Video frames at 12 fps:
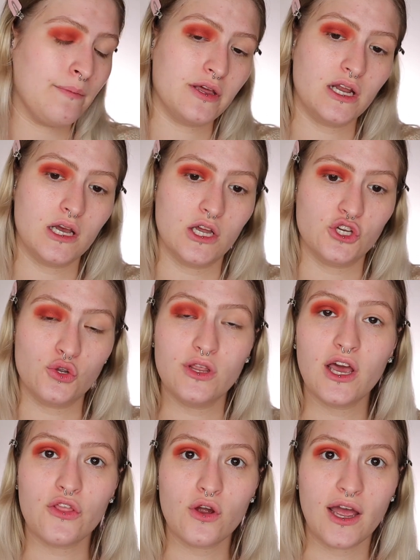I'm gonna do
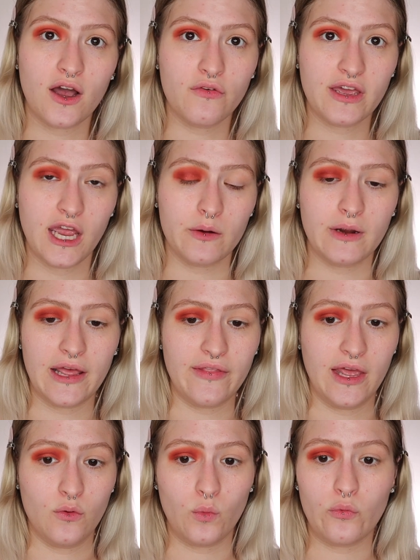the other eye off camera, and
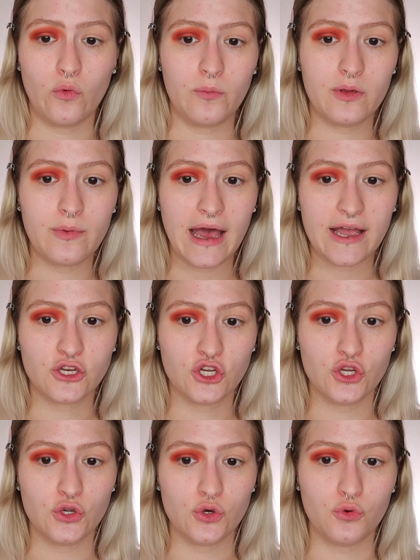then we will be back
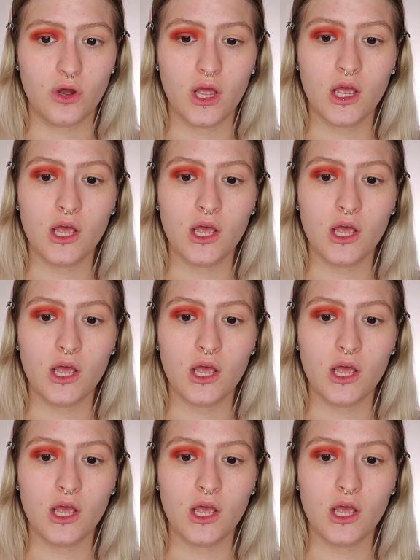to